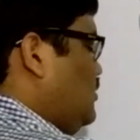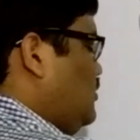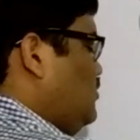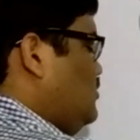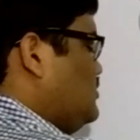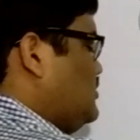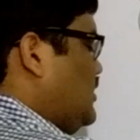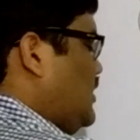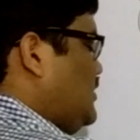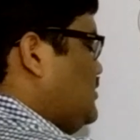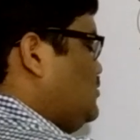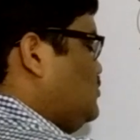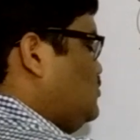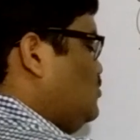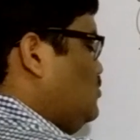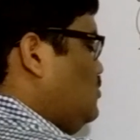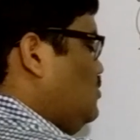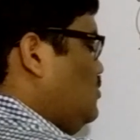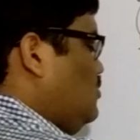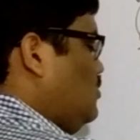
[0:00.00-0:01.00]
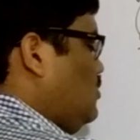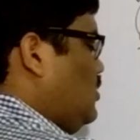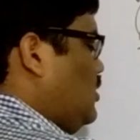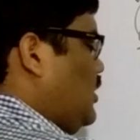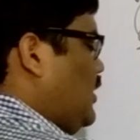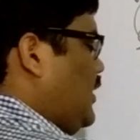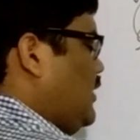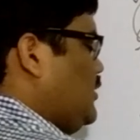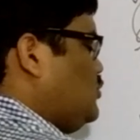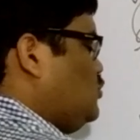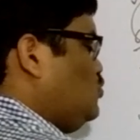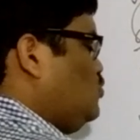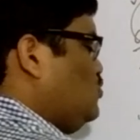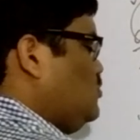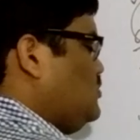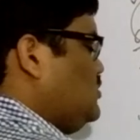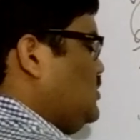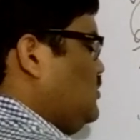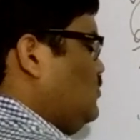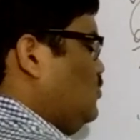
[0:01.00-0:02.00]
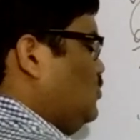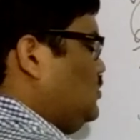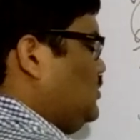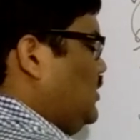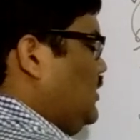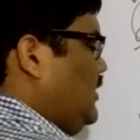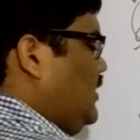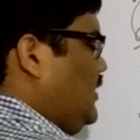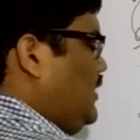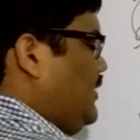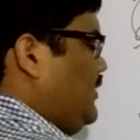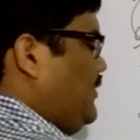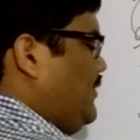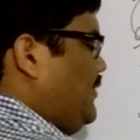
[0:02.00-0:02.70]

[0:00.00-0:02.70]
gives rise to H2CO3,